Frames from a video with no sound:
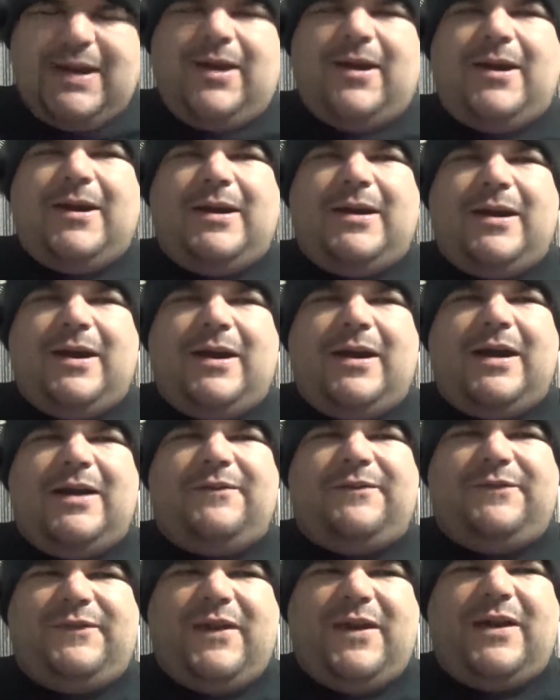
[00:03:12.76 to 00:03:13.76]
Art are
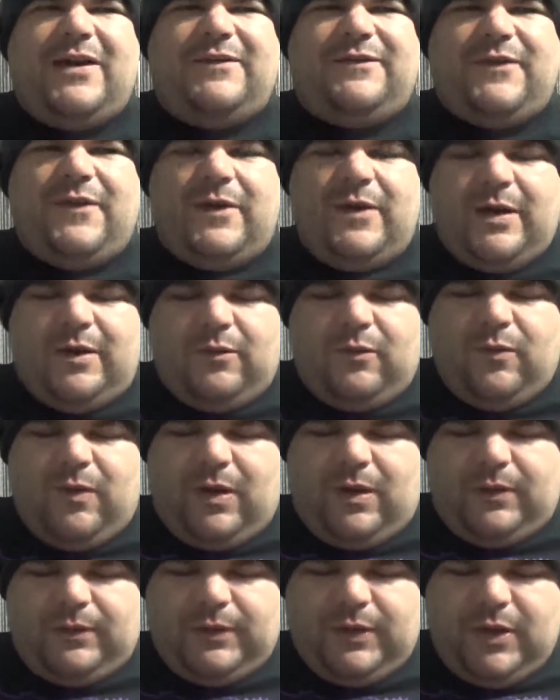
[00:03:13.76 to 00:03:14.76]
a very, very
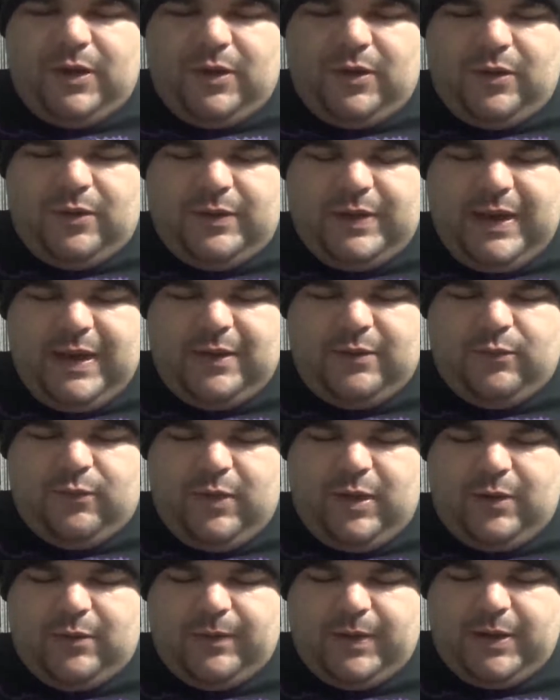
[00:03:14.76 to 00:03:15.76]
well-known and
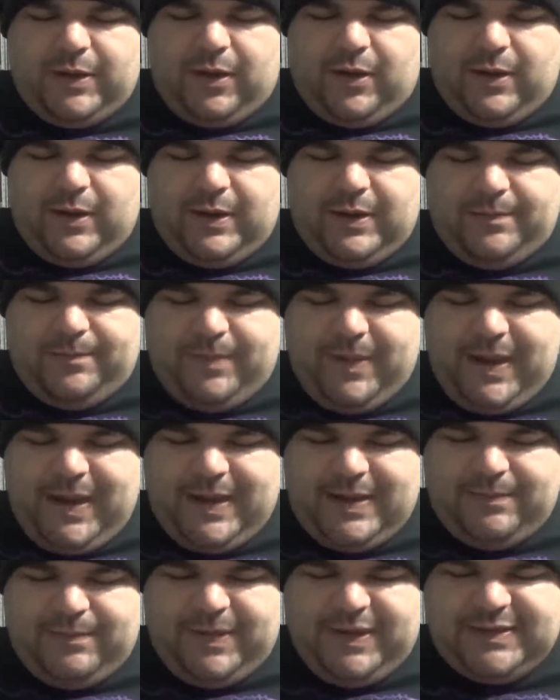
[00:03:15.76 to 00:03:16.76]
well-regarded
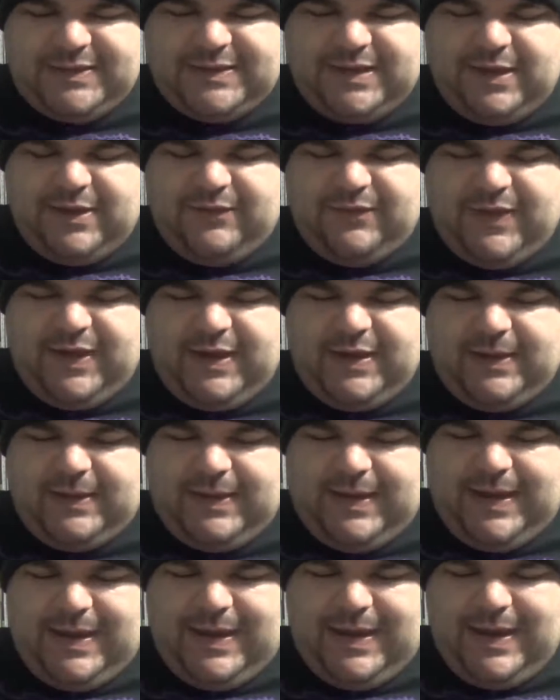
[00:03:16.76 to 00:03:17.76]
band based out of
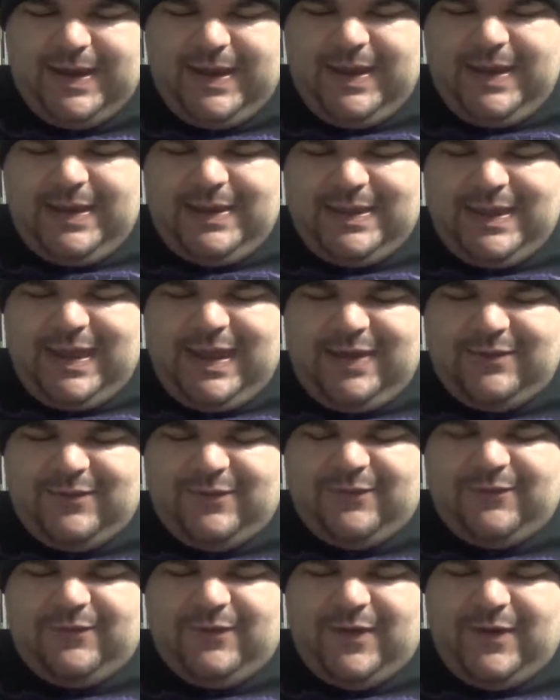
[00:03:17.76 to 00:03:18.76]
Italy. They have
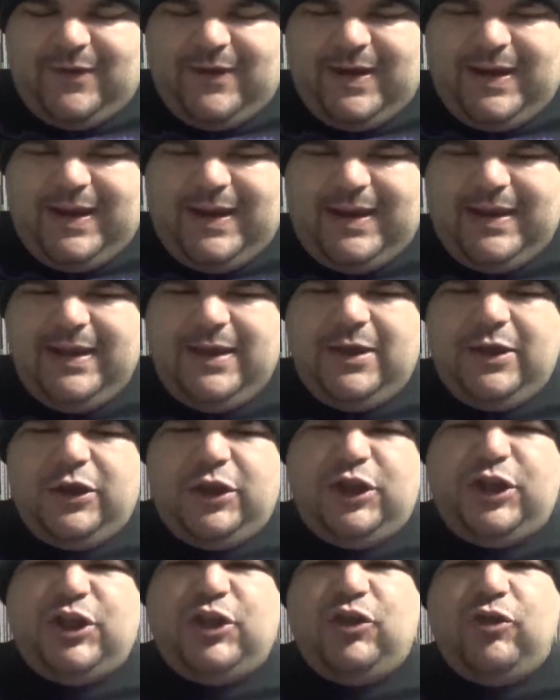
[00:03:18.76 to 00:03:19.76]
a very
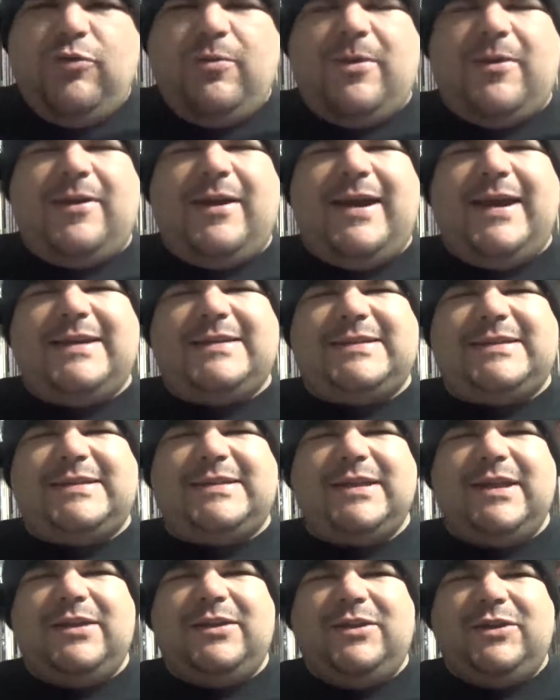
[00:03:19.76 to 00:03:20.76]

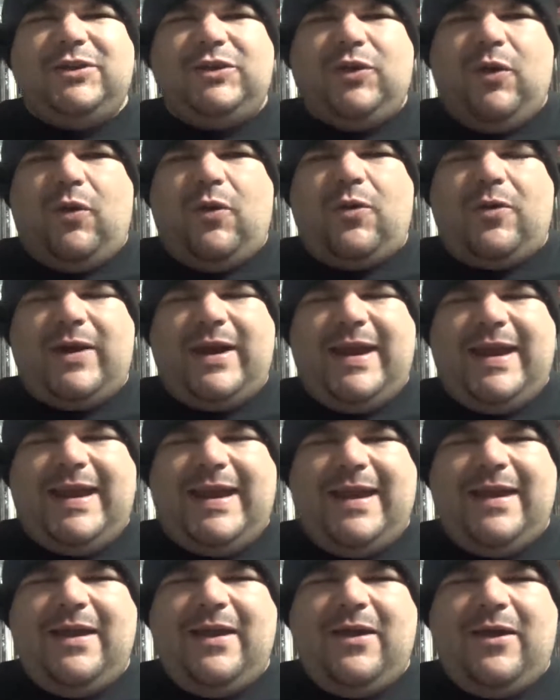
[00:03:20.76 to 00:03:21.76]
humorous,
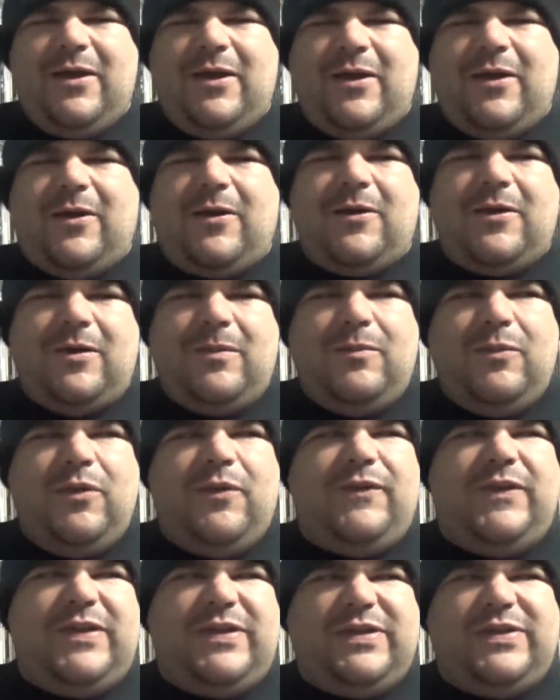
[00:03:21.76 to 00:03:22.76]
gory, horror
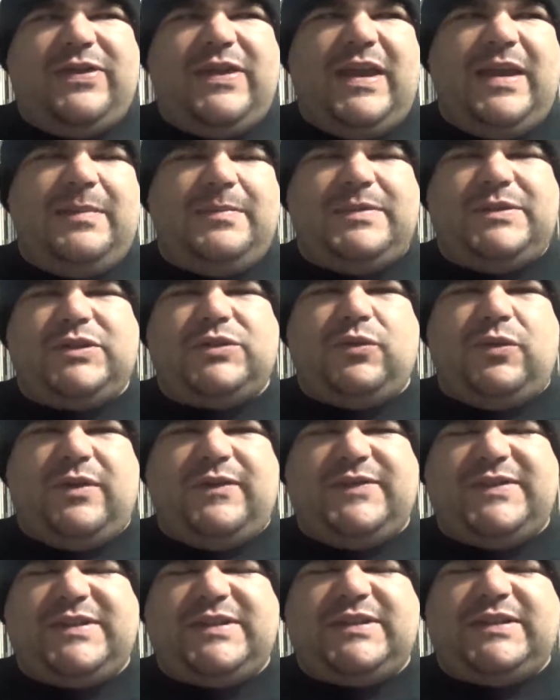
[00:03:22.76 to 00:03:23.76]
movie-themed sort
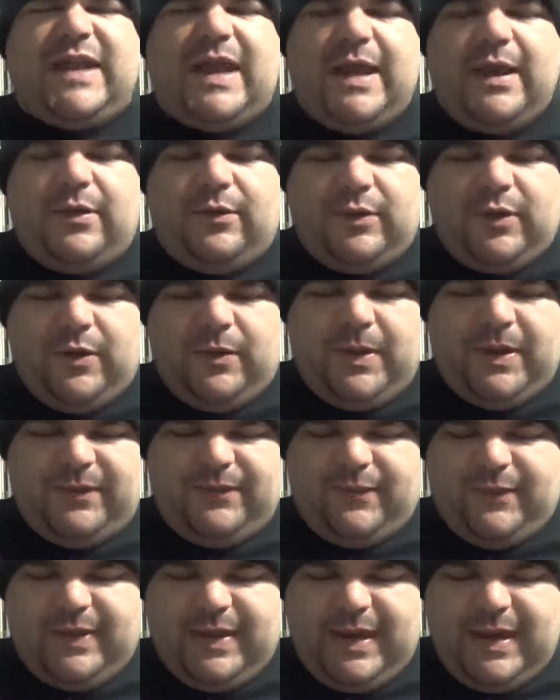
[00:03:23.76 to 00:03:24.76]
of style going
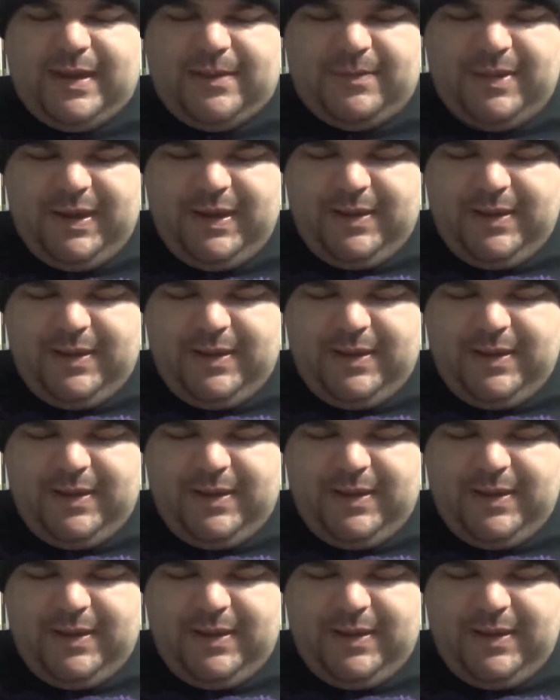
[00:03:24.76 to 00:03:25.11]
for them,